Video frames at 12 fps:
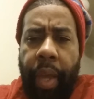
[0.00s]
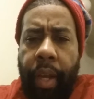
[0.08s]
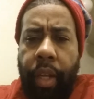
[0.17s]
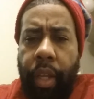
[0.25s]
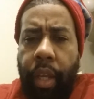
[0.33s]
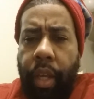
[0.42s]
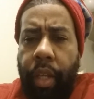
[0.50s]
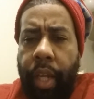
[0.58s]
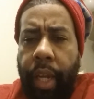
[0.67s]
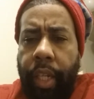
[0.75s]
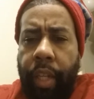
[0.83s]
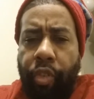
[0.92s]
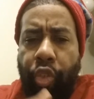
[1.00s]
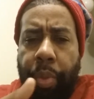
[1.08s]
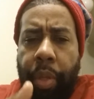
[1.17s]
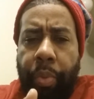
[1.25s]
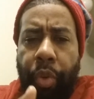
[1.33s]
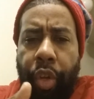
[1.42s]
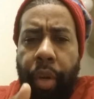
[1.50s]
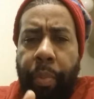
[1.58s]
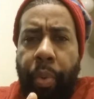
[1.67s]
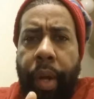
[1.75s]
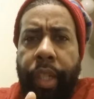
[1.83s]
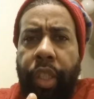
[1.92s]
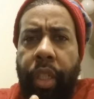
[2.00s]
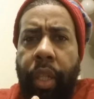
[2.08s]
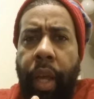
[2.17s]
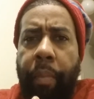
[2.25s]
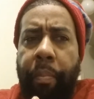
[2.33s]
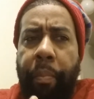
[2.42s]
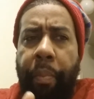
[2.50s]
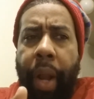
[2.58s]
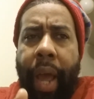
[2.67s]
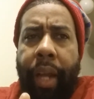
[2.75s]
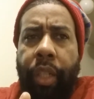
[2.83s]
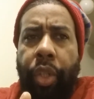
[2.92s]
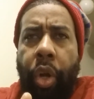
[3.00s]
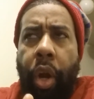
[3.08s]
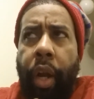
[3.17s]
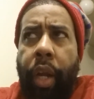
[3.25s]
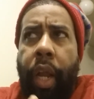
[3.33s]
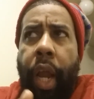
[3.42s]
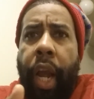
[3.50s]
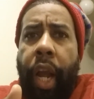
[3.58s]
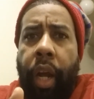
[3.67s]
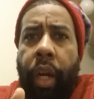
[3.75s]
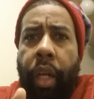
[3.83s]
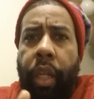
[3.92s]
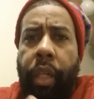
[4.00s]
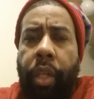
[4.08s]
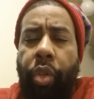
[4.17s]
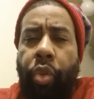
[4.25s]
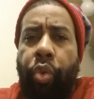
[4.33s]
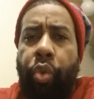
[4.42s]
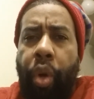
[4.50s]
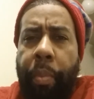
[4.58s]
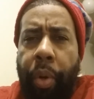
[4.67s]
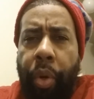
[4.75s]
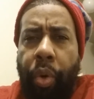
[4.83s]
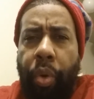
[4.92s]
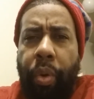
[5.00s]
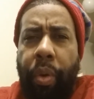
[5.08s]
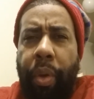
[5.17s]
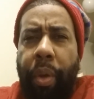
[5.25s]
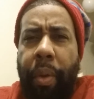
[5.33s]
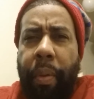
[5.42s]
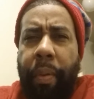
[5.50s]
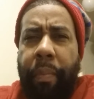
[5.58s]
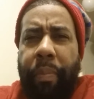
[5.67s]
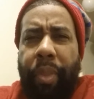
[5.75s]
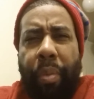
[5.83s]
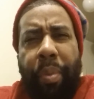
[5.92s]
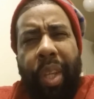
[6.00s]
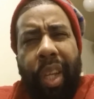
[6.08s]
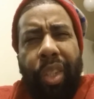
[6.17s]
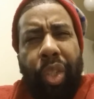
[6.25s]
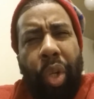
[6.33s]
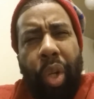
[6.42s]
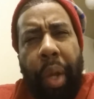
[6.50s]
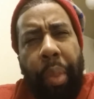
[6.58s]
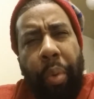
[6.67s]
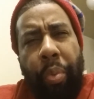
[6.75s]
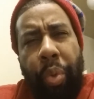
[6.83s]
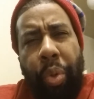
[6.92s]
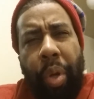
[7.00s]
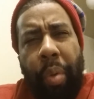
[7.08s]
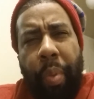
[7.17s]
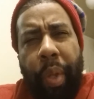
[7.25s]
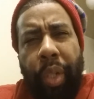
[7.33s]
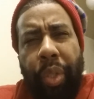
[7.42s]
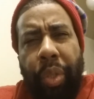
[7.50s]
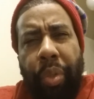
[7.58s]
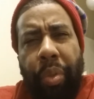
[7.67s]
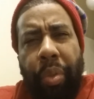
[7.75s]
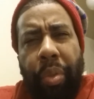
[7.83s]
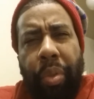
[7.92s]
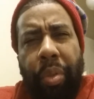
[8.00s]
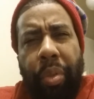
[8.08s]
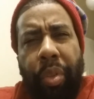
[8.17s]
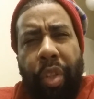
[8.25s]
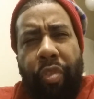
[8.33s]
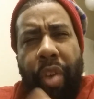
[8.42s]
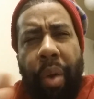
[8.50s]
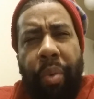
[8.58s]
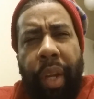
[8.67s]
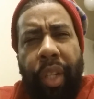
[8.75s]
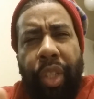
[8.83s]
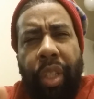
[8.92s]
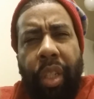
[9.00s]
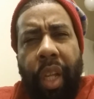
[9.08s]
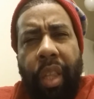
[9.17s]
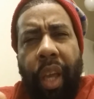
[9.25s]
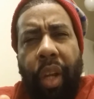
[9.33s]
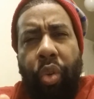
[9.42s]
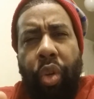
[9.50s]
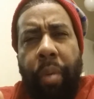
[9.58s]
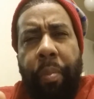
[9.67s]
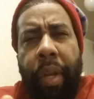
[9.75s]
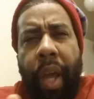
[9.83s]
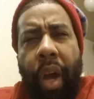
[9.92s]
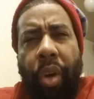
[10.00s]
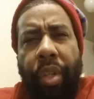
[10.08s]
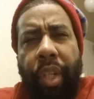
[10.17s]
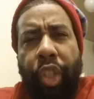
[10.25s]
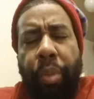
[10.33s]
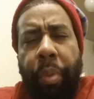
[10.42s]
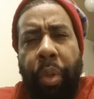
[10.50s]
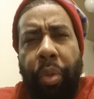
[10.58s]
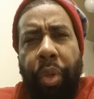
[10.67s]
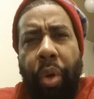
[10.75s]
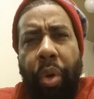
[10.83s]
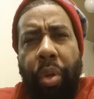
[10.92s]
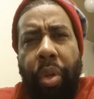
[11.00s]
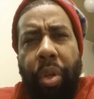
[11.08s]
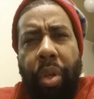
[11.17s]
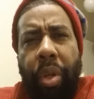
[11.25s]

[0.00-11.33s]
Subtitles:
that gives people the impression that blacks are inherently criminal, begin to look at the root of the issue, the foundation that criminality is built on.